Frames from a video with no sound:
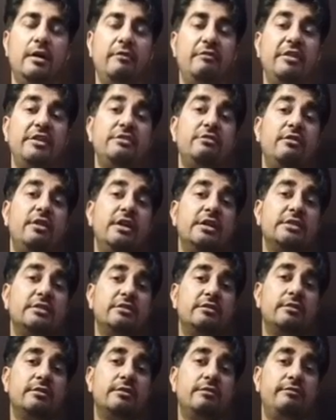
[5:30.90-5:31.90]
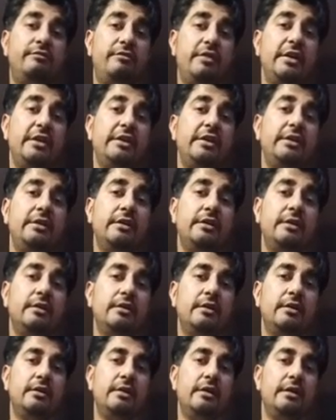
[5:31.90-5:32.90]
which was very
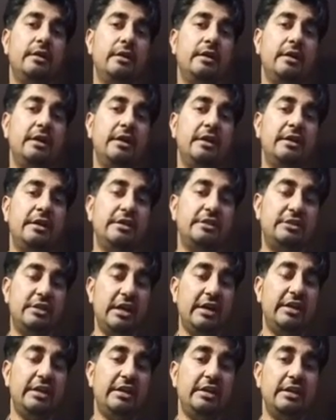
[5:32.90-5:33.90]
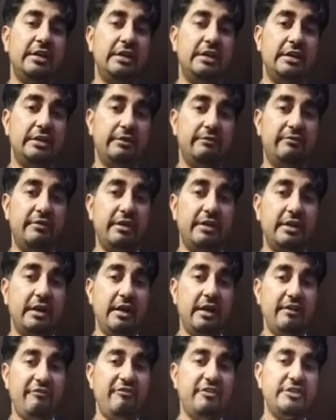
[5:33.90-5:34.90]
energetically, very
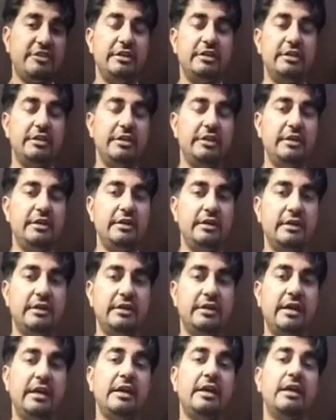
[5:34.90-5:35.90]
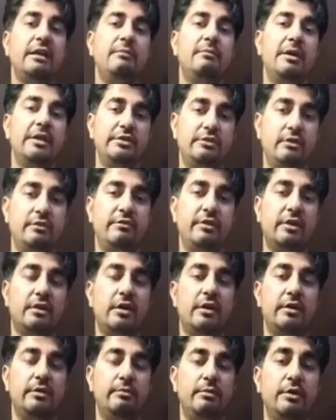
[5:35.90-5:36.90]
efficiently tackled by
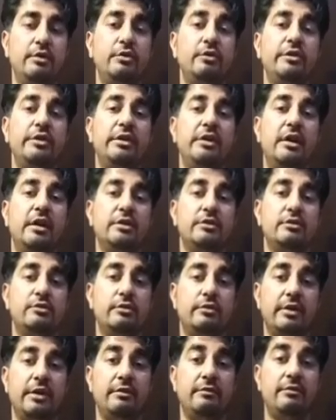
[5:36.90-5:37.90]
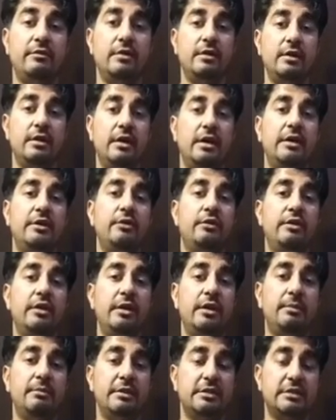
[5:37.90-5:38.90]
Zulfikar Ali Bhutto. He also gave a
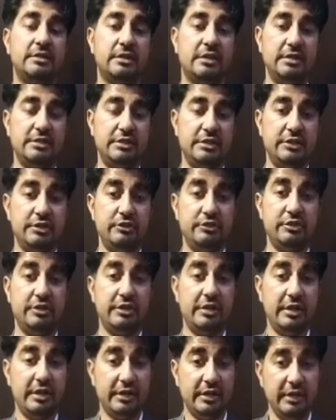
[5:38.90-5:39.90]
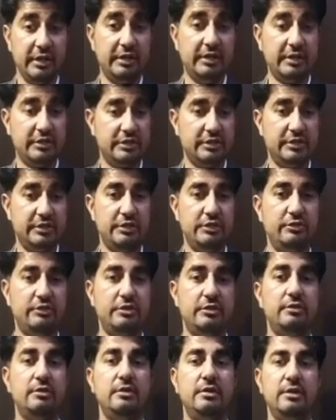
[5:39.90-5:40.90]
unanimous constitution, agreed
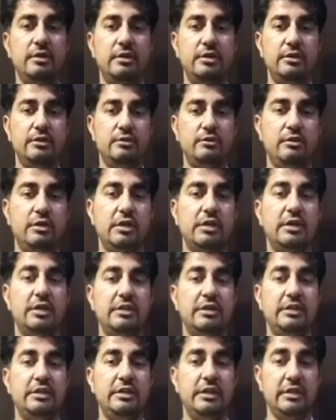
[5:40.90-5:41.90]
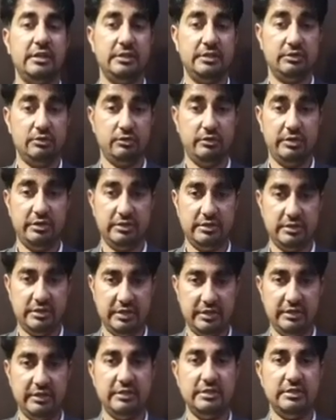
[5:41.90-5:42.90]
constitution to the country, that is known as
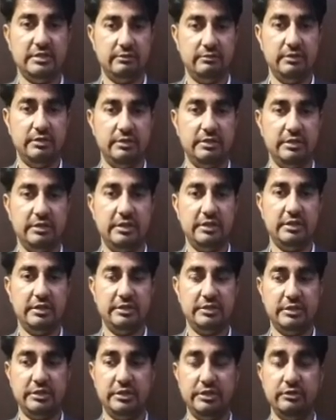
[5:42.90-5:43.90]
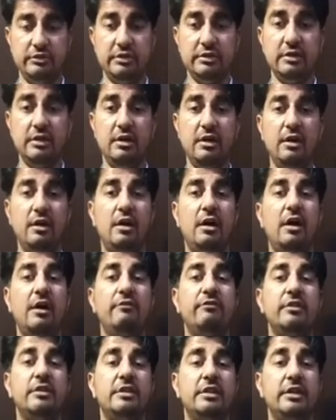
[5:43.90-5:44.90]
1973 constitution.
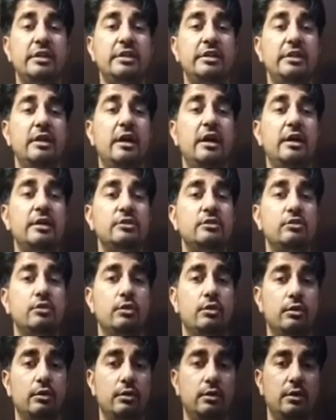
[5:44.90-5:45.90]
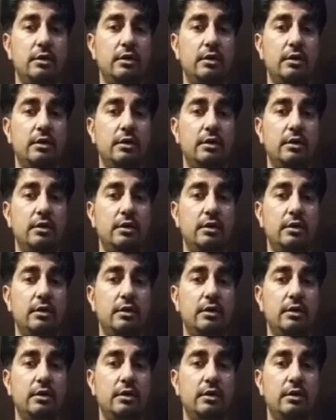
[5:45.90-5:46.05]
After that, he also